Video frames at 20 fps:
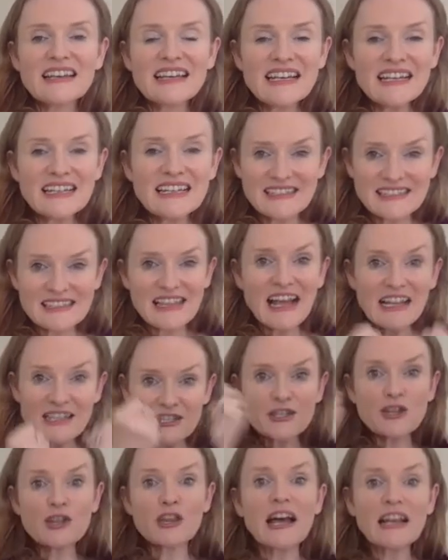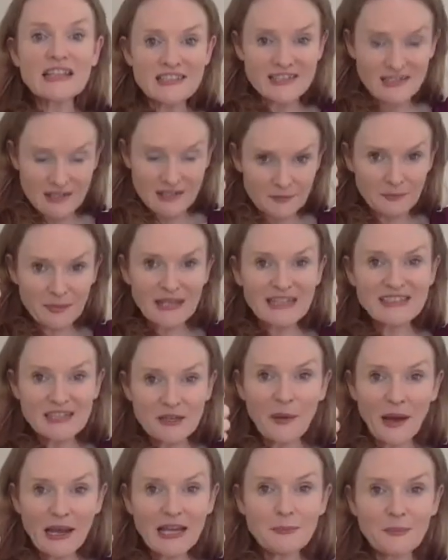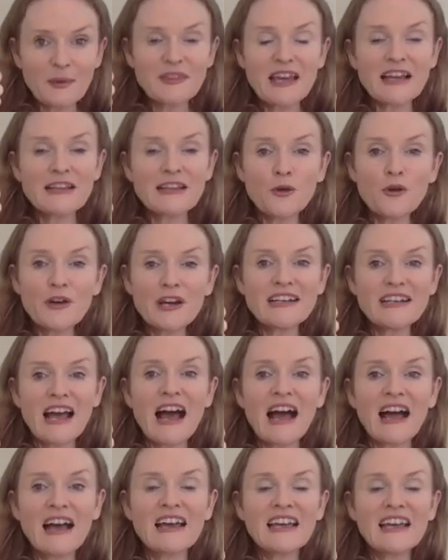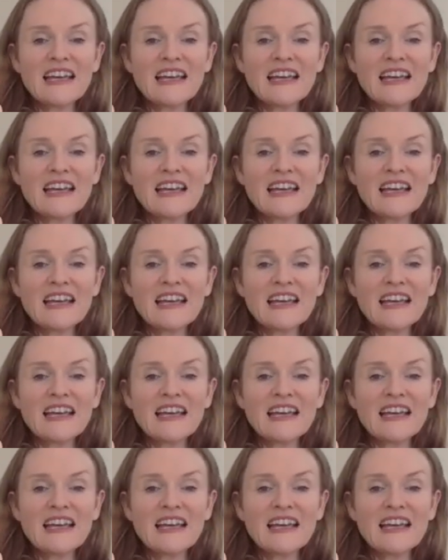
is that's that's the piece of paper they're looking at